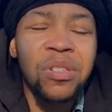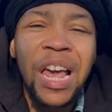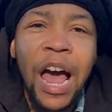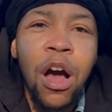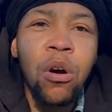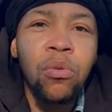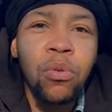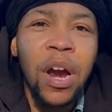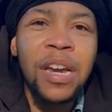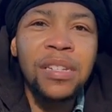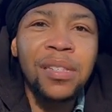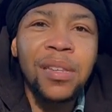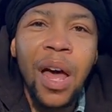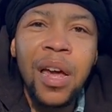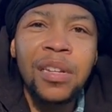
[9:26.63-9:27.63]
outright
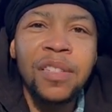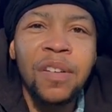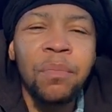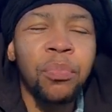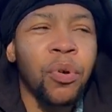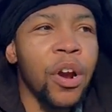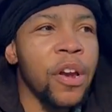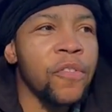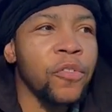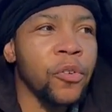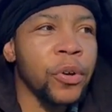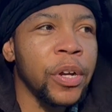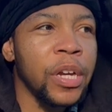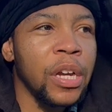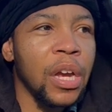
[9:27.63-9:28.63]
signs of
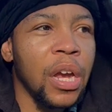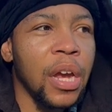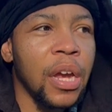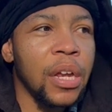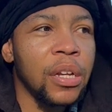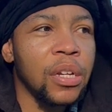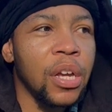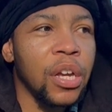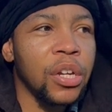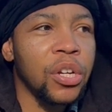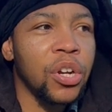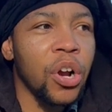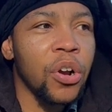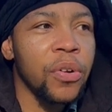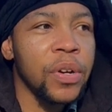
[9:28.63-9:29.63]
bravery and
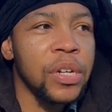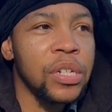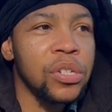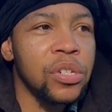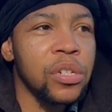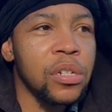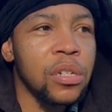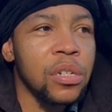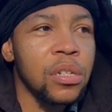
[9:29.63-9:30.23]
courage